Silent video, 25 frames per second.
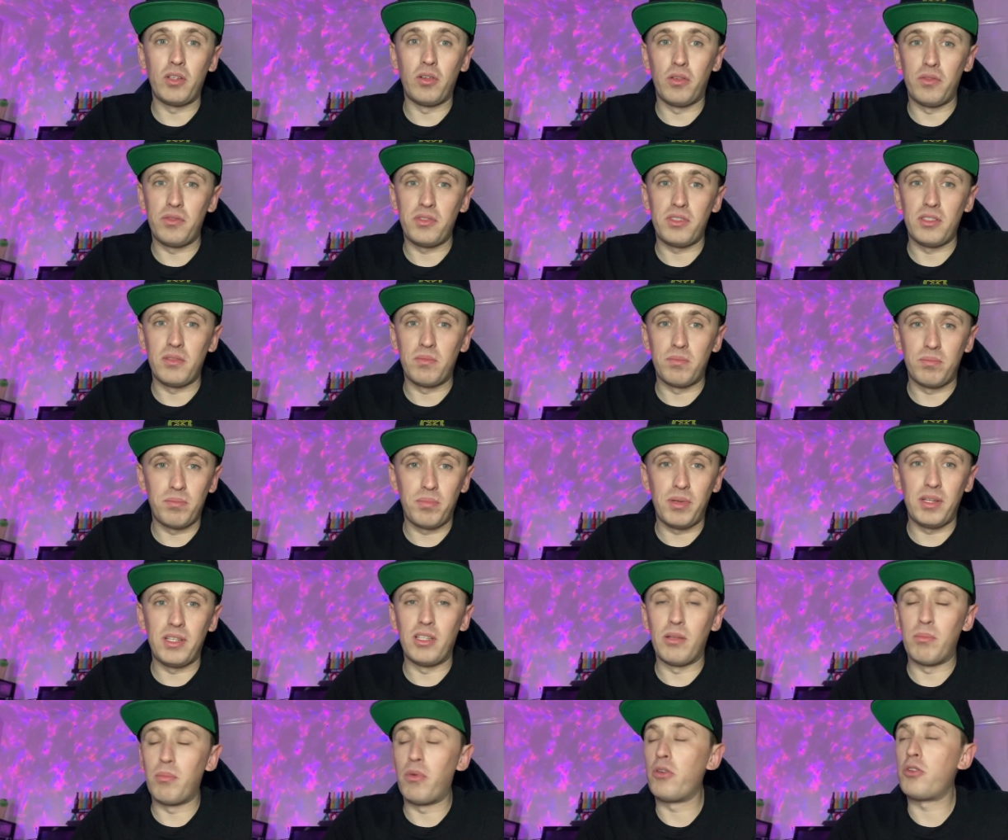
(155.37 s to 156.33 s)
obviously
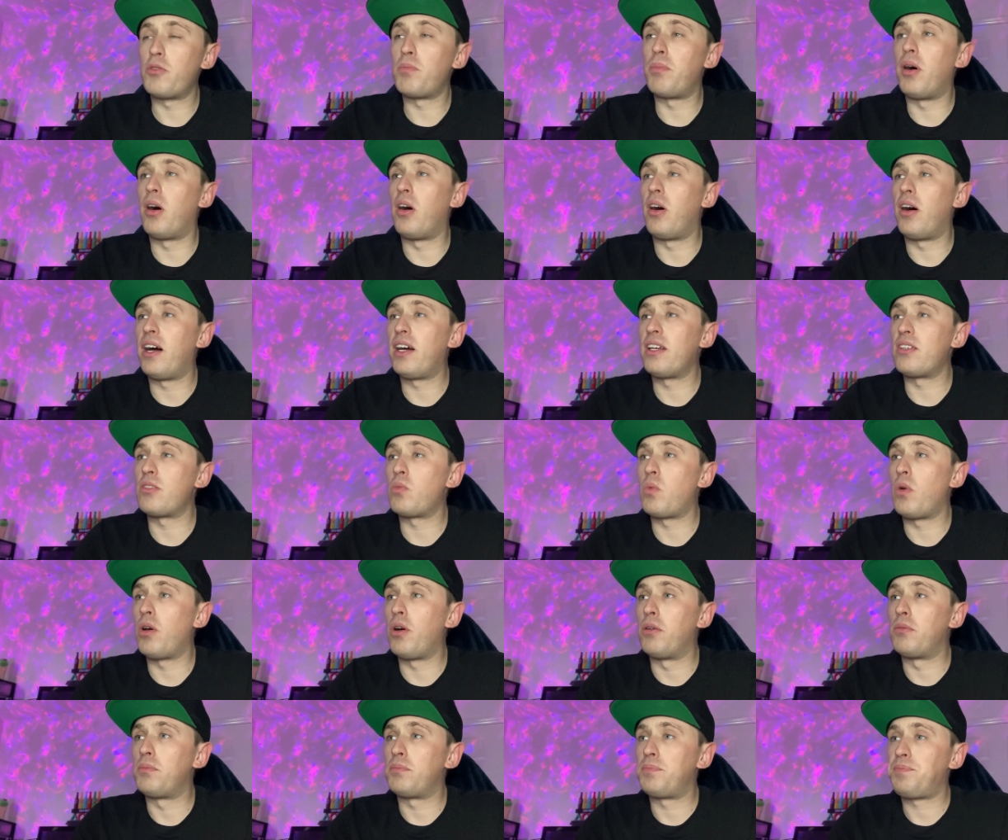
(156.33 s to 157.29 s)
being the most part as
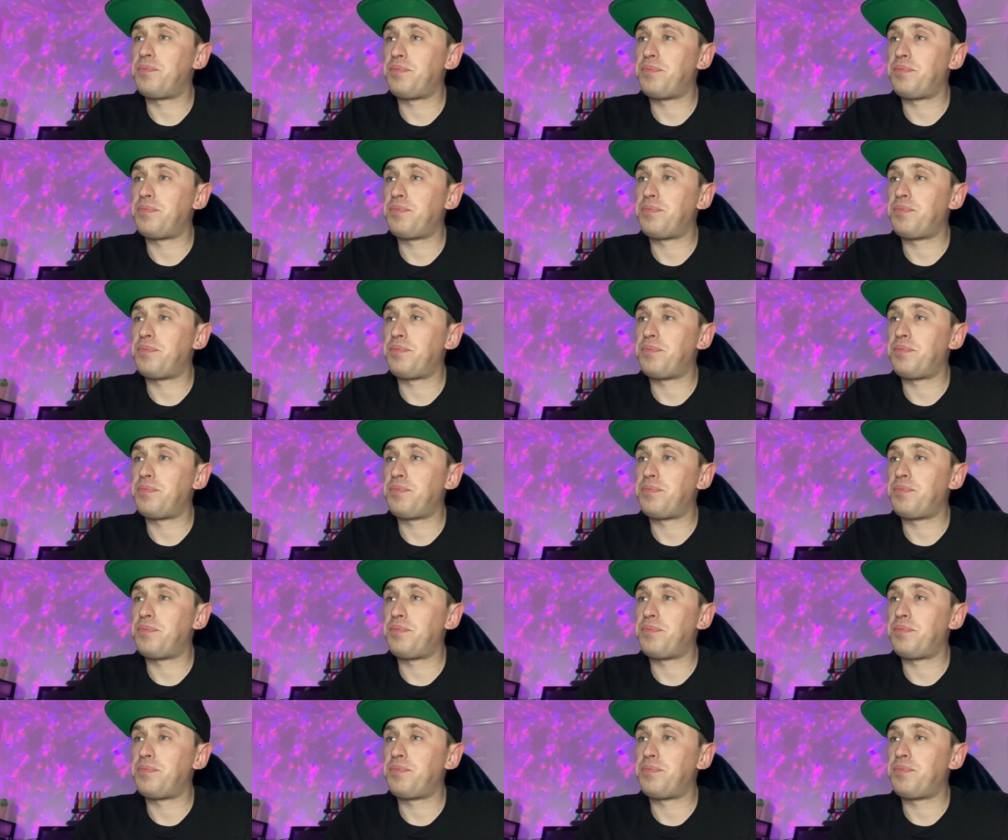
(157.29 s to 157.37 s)
well.